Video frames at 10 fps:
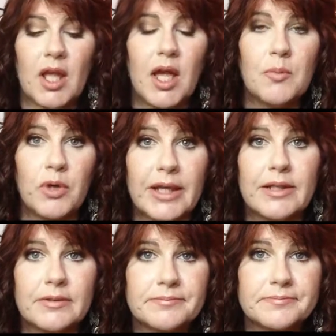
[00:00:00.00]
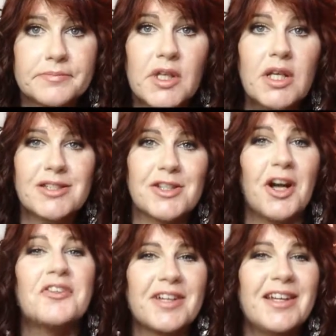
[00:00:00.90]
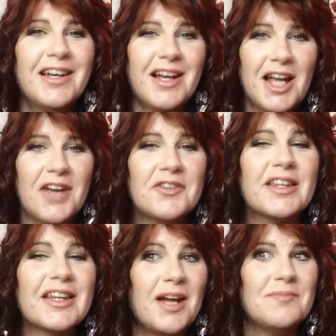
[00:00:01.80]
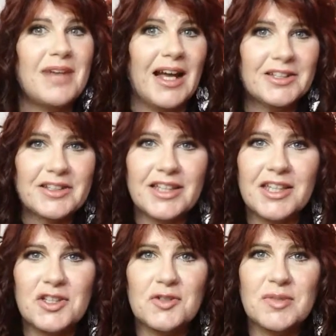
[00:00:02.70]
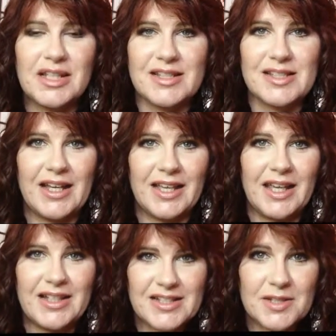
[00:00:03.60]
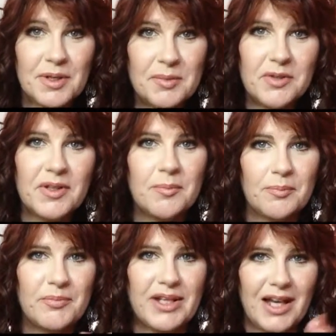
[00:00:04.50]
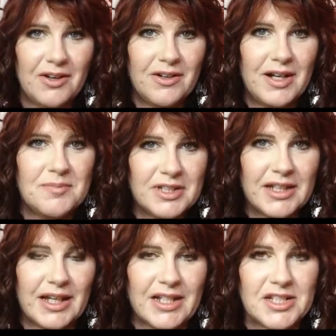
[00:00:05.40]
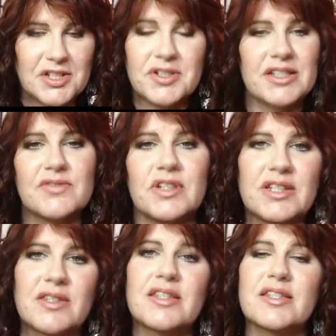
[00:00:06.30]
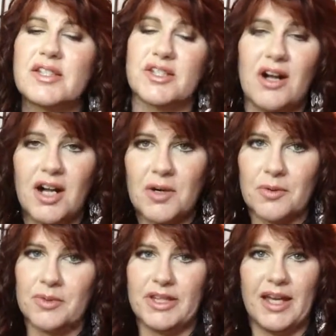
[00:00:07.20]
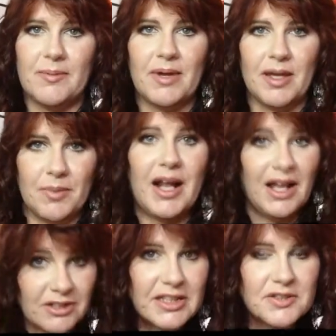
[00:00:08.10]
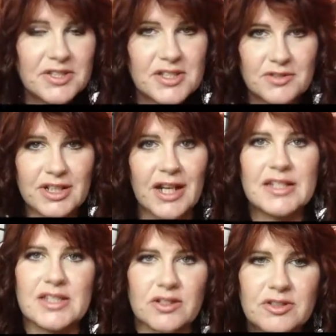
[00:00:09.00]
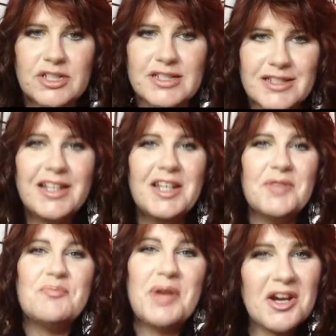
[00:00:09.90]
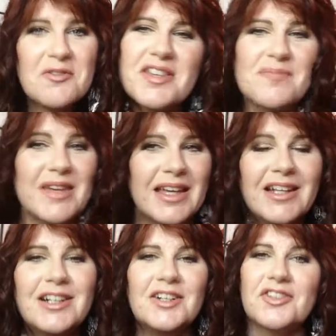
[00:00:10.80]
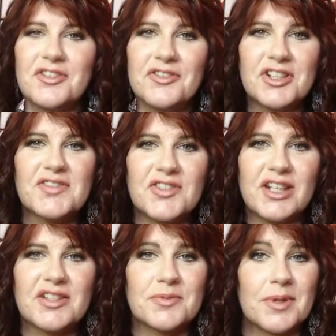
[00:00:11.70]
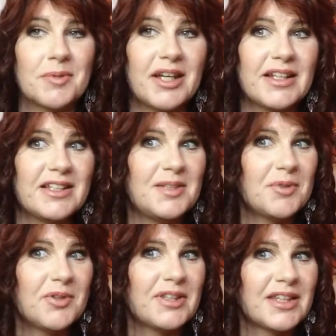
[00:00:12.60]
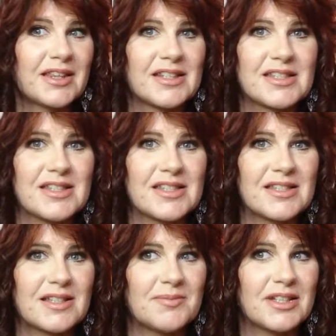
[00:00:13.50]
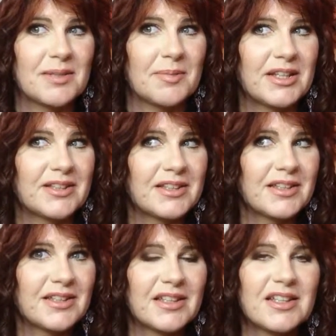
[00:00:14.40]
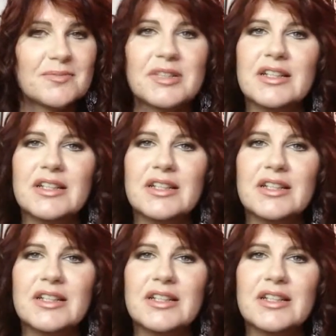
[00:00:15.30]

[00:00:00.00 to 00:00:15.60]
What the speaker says: I'm weak. I feel like I'm not looking at you because I can't see what I'm doing, but now I'm looking at you. This is just awkward with the iPad, but I'll get used to it, guys, so just bear with me for the first few videos where I'm kind of keep going like this because I'm like, am I looking at them?